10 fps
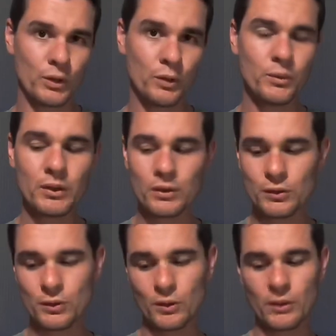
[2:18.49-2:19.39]
You want to
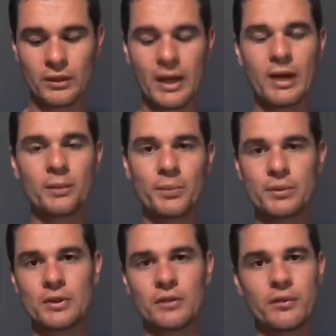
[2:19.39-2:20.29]
control the
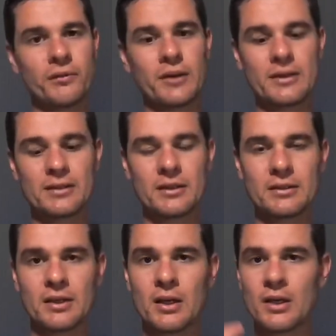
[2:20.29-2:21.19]
output of your
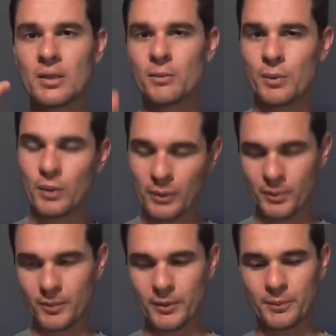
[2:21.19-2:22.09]
flashlight
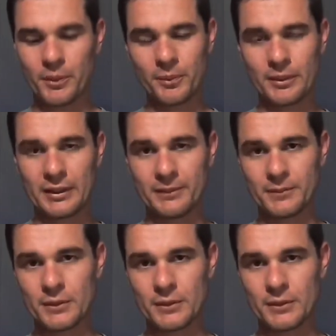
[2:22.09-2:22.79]
properly.